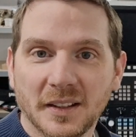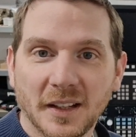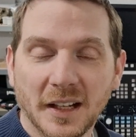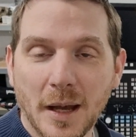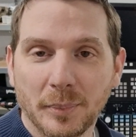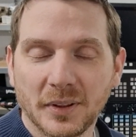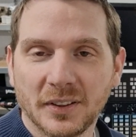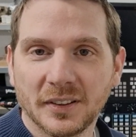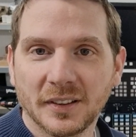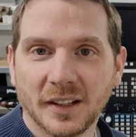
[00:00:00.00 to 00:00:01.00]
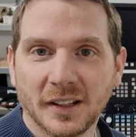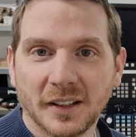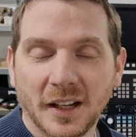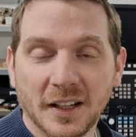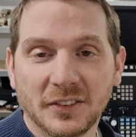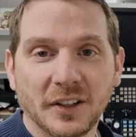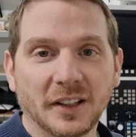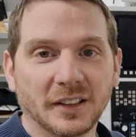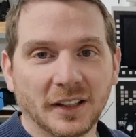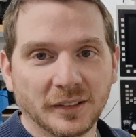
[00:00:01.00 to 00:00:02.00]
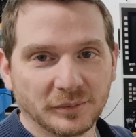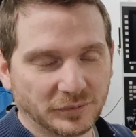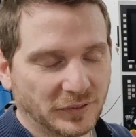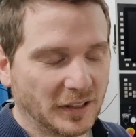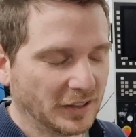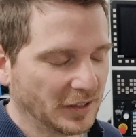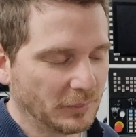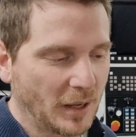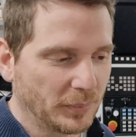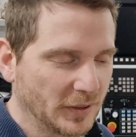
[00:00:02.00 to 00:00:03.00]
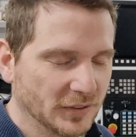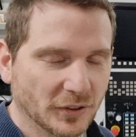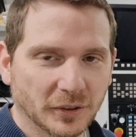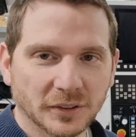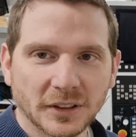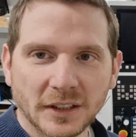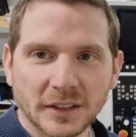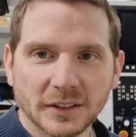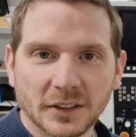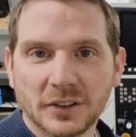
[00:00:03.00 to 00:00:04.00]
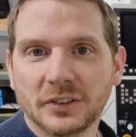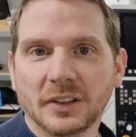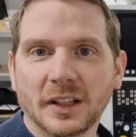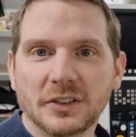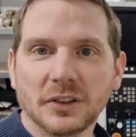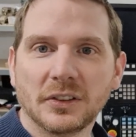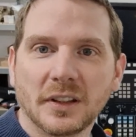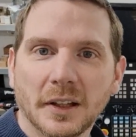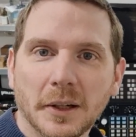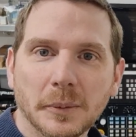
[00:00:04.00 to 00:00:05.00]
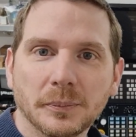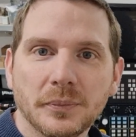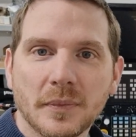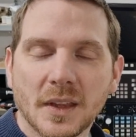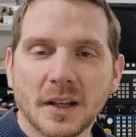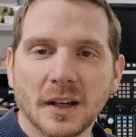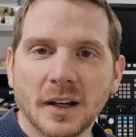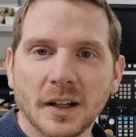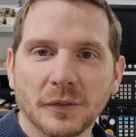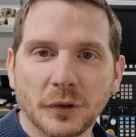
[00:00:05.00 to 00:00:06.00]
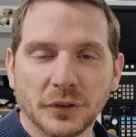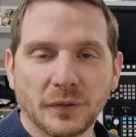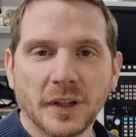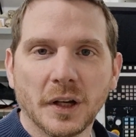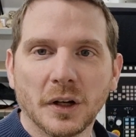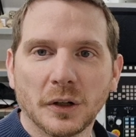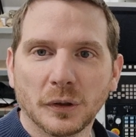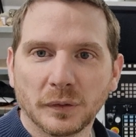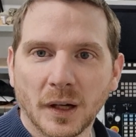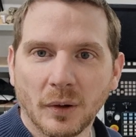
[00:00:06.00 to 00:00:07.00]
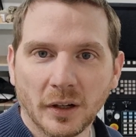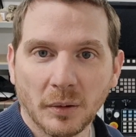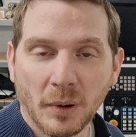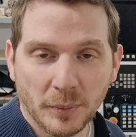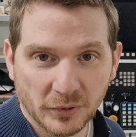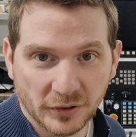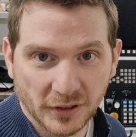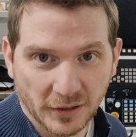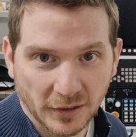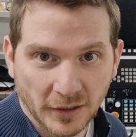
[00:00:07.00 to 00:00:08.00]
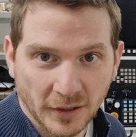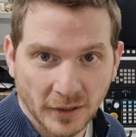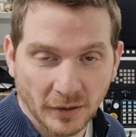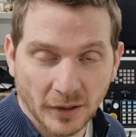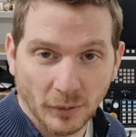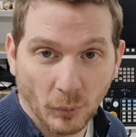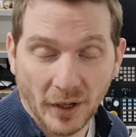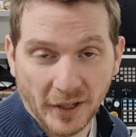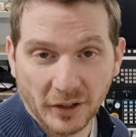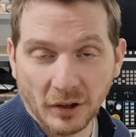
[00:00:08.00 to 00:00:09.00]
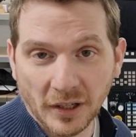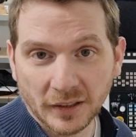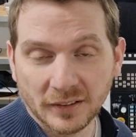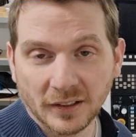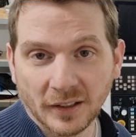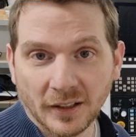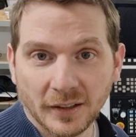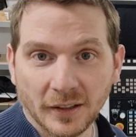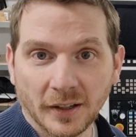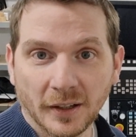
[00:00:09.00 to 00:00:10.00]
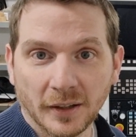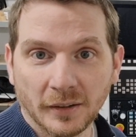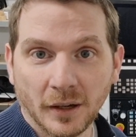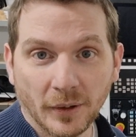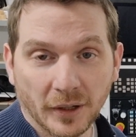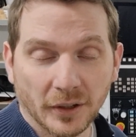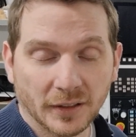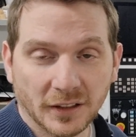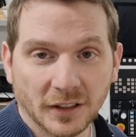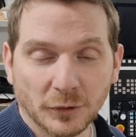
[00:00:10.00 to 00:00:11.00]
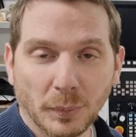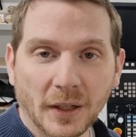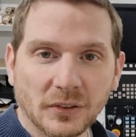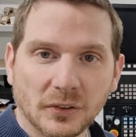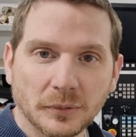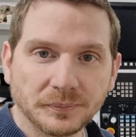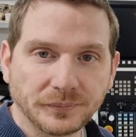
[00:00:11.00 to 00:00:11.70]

it happened, and it's here, and finally I'm happy. So this is just the first video of how I got my machine, why I got it, and how I got it in its place.